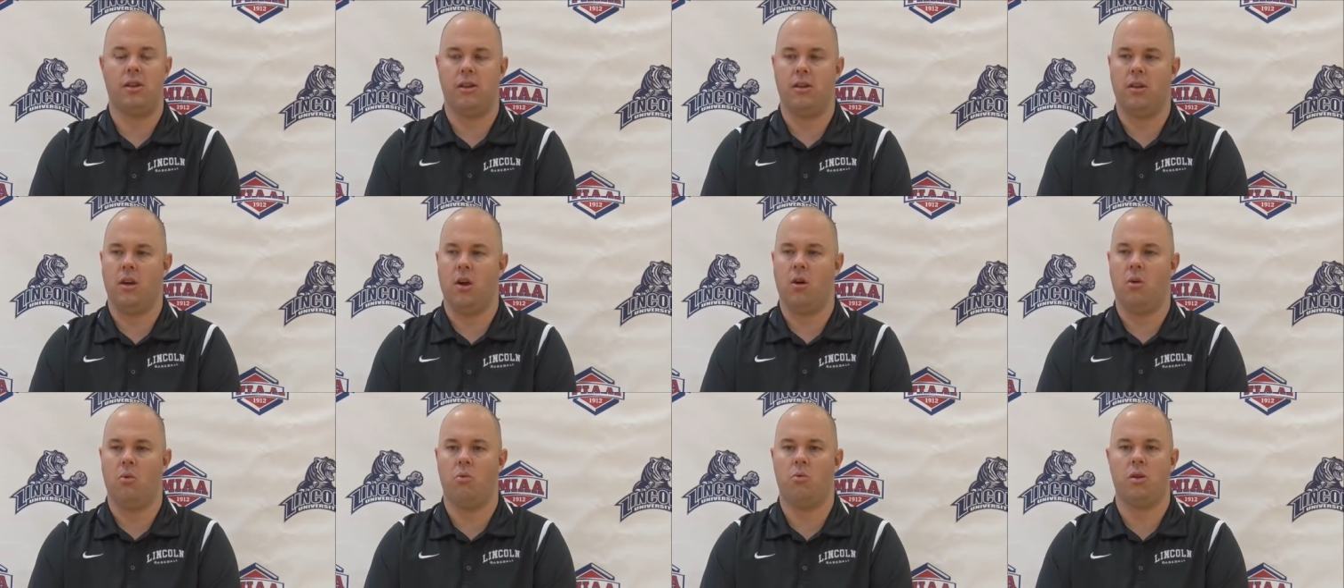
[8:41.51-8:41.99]
You
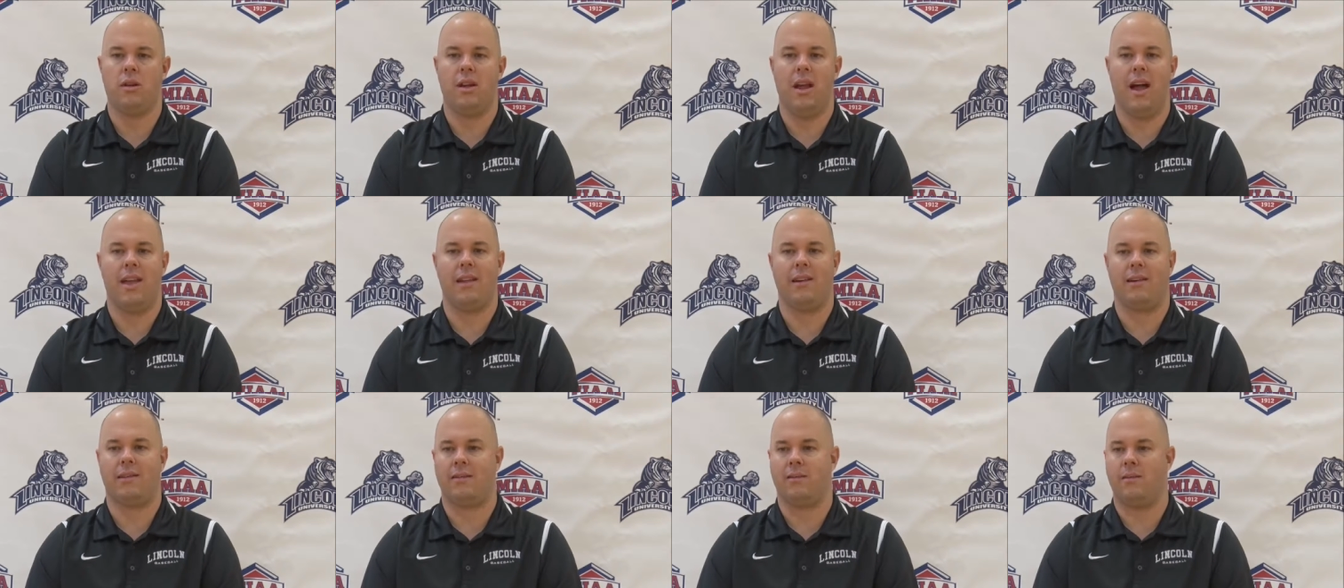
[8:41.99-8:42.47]
know, we're
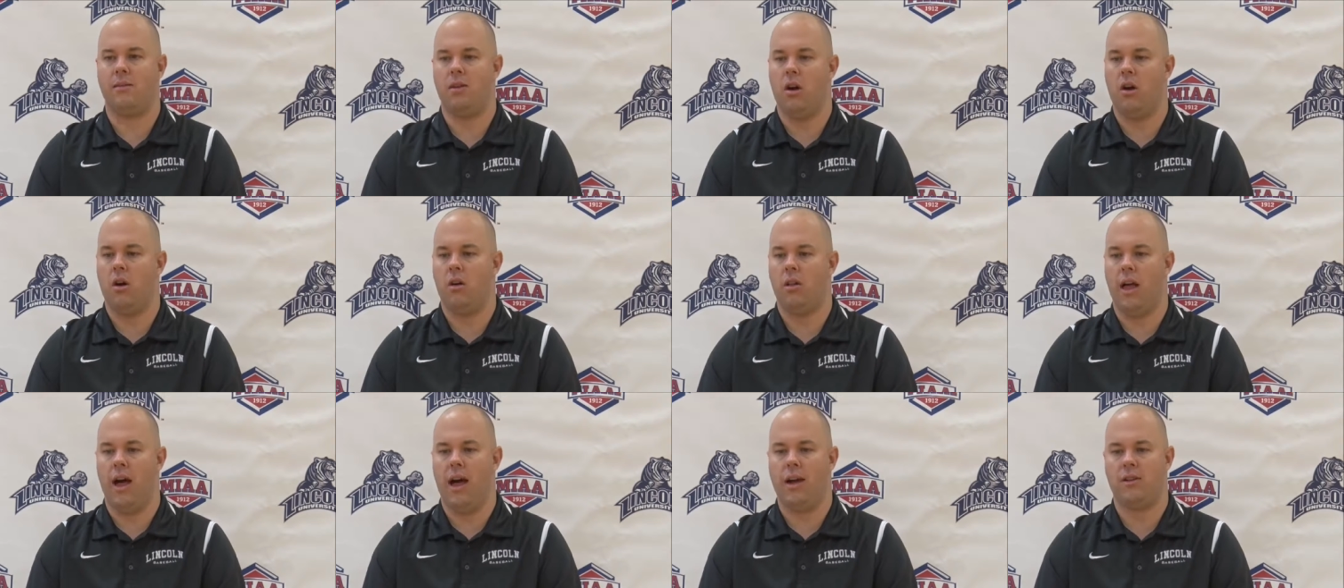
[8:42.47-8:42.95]
not, you
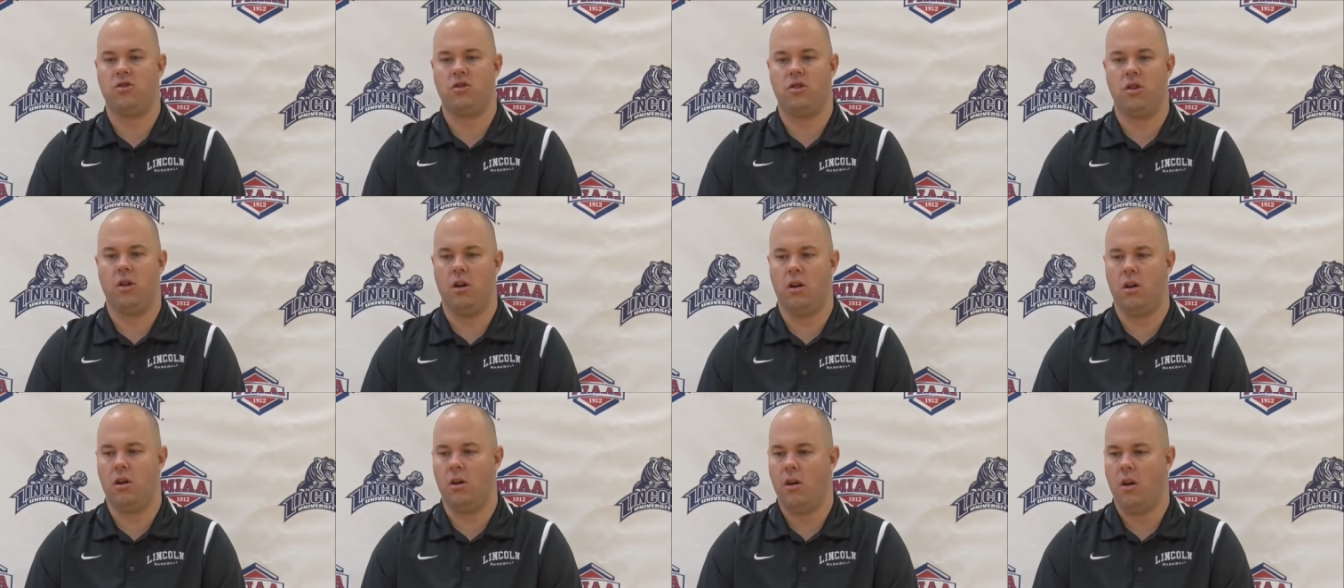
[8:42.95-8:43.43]
know, last
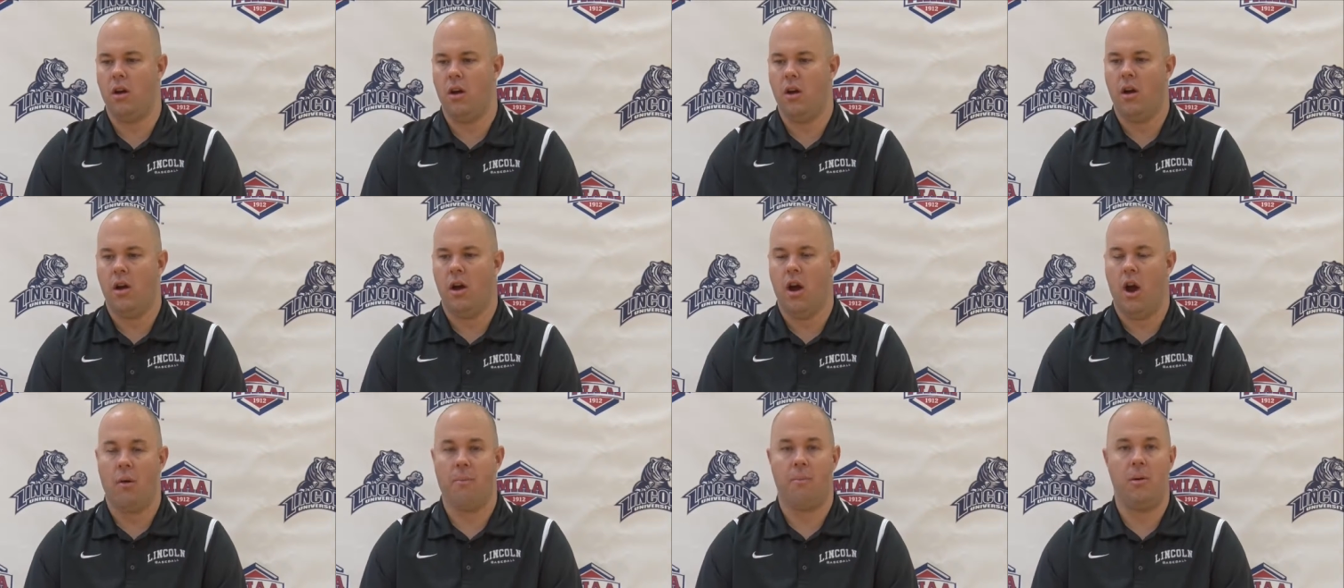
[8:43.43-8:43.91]
year
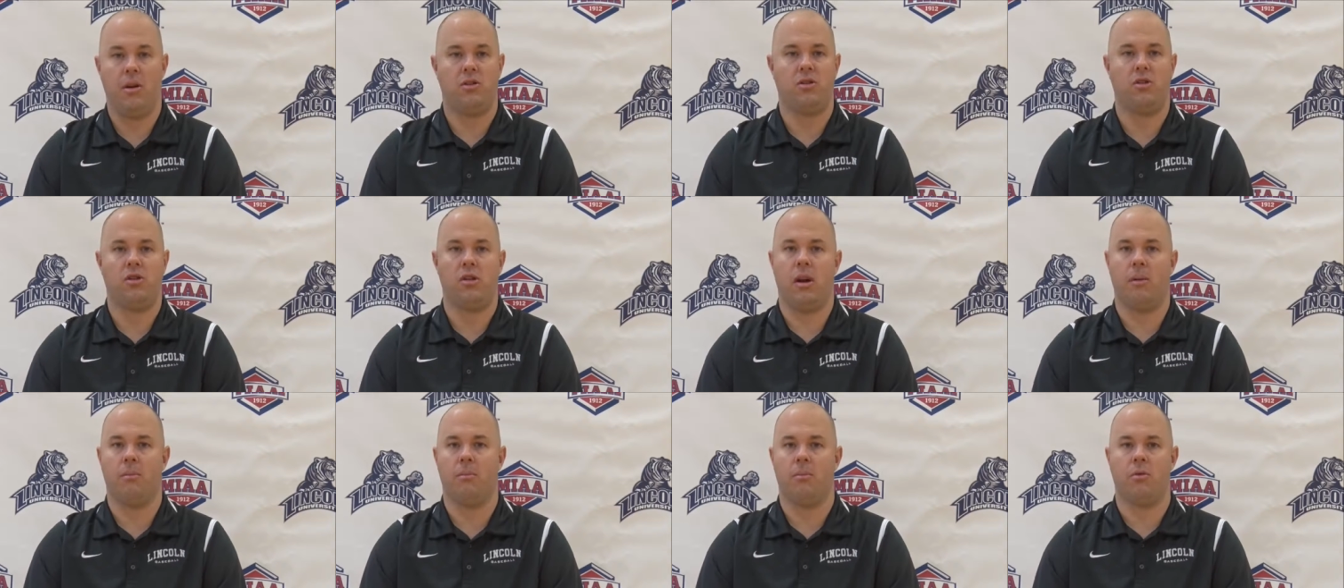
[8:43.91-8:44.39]
our
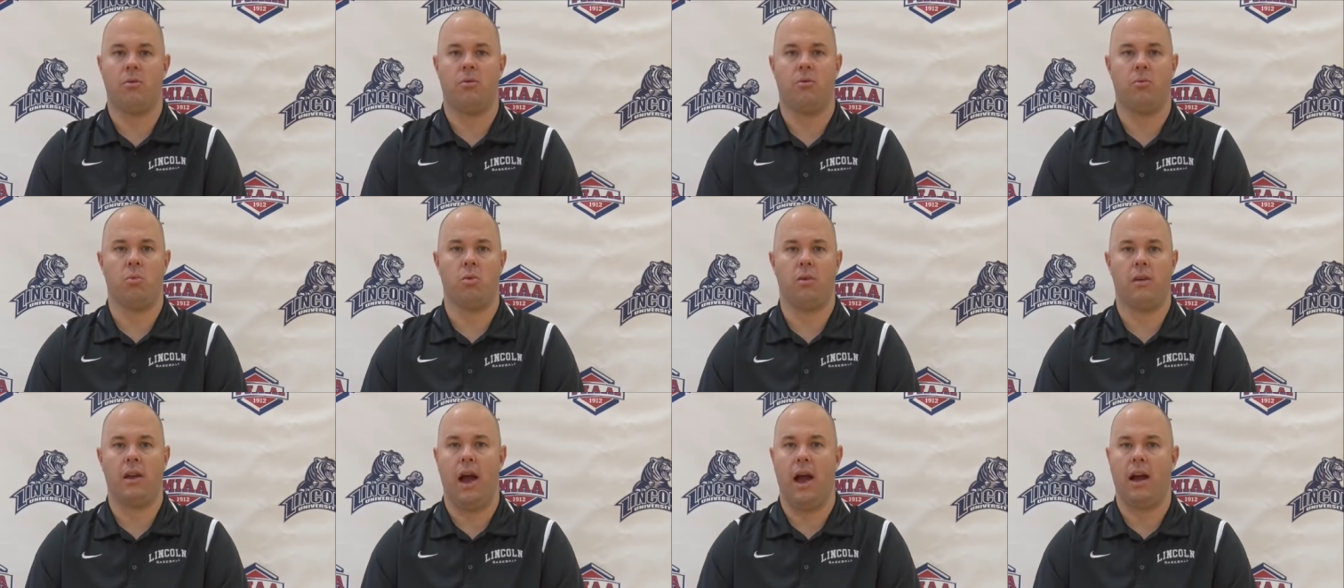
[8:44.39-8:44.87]
pitching numbers
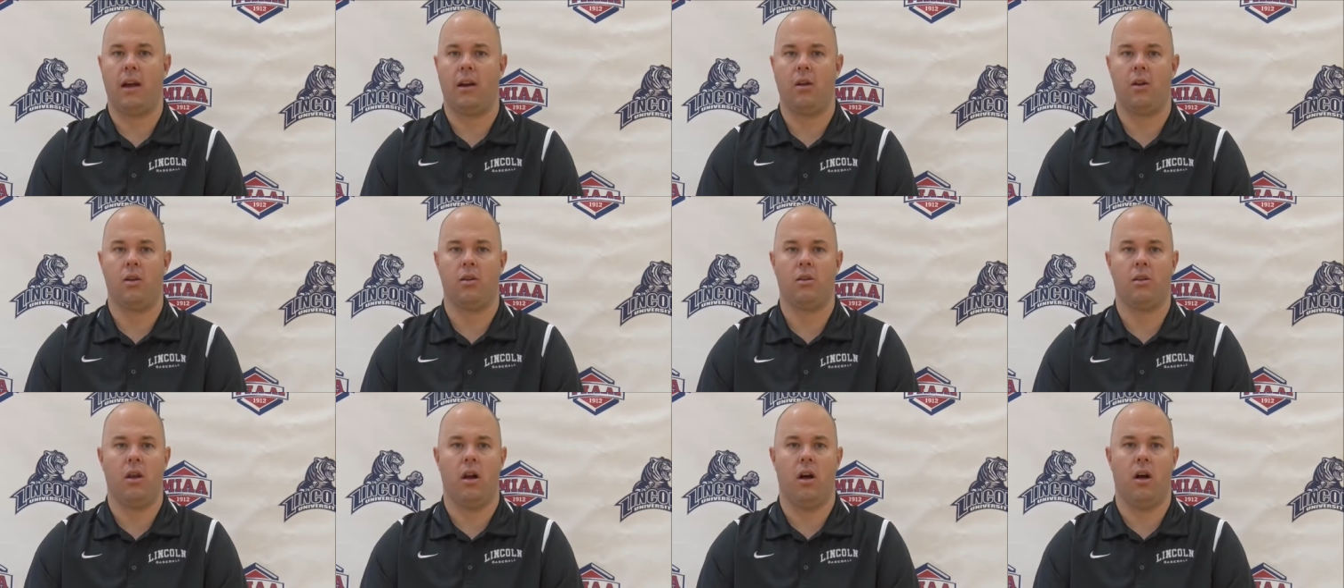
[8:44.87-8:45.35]
were not
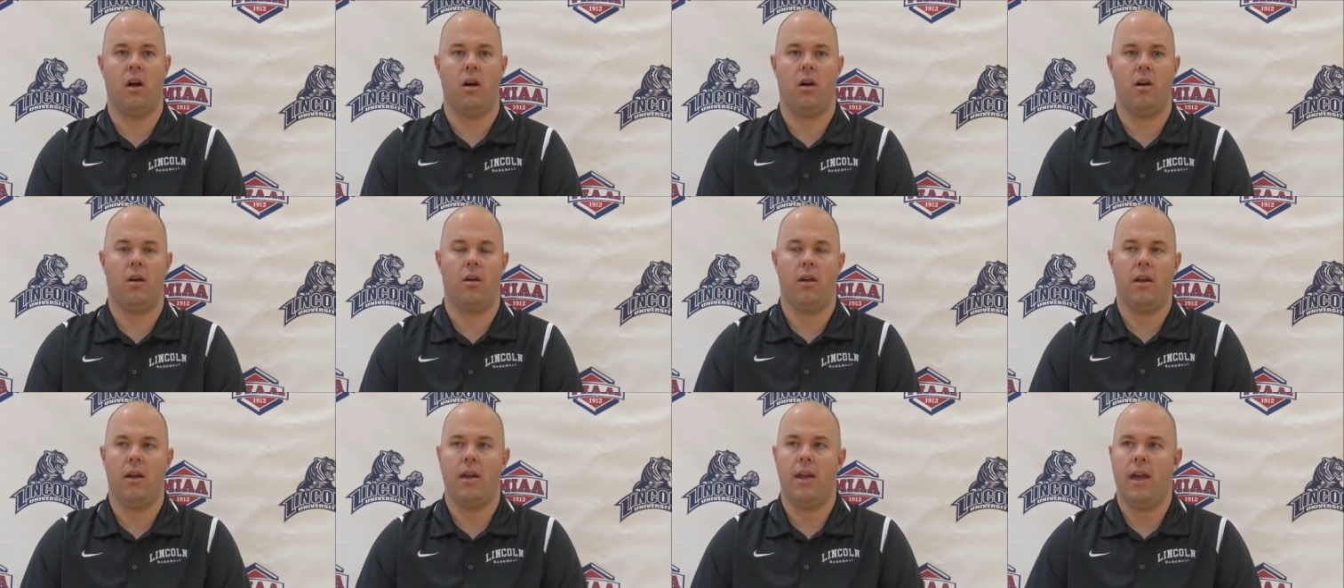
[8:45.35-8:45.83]
good at
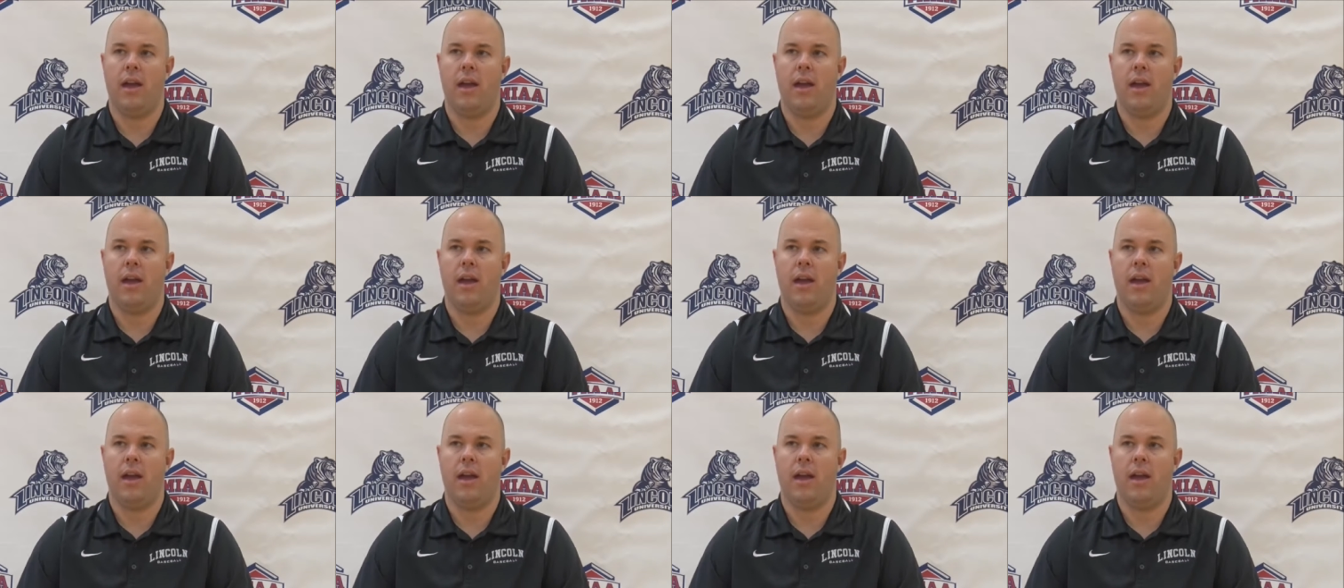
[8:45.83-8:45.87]
all,